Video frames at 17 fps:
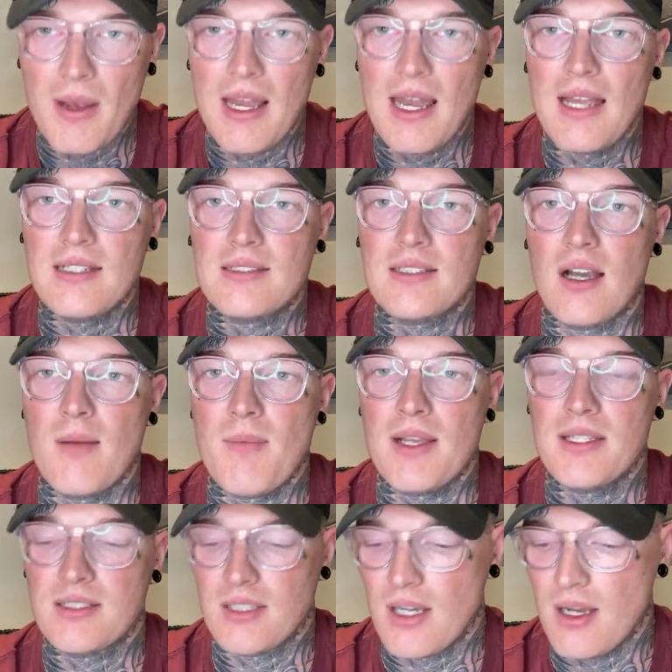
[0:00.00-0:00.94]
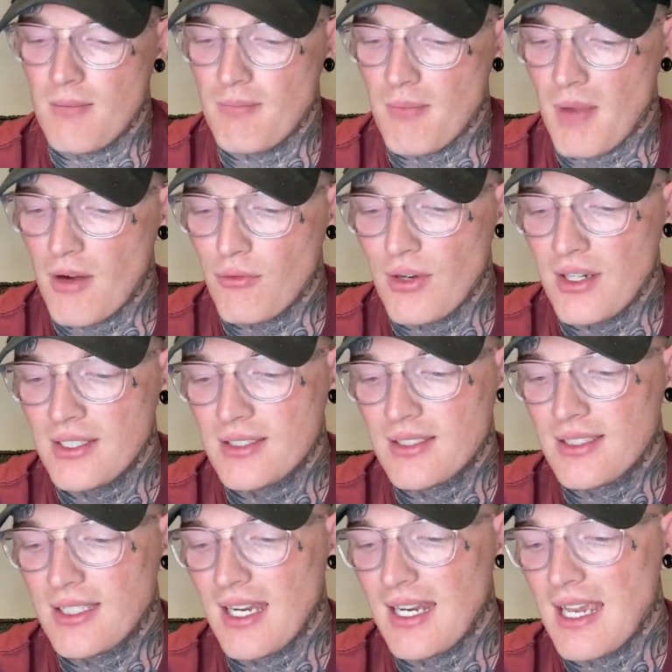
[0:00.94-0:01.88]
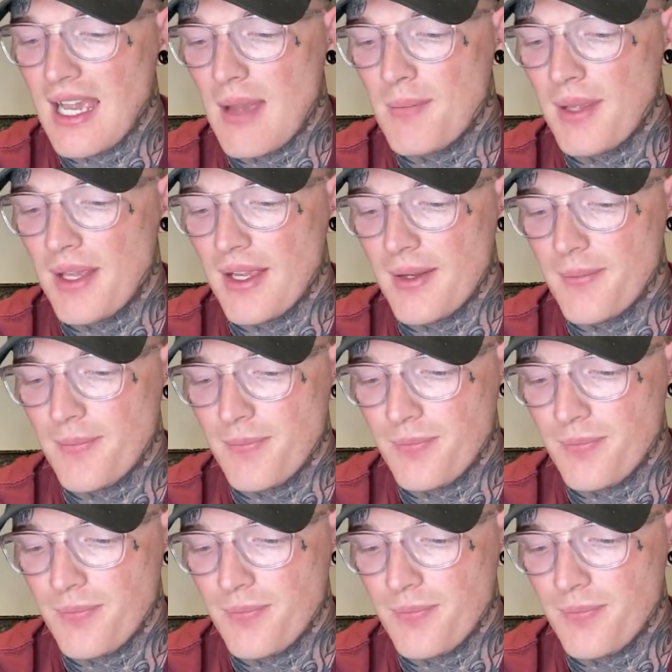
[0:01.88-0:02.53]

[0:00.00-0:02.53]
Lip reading: legs that I mess up. My wrist can get a bit,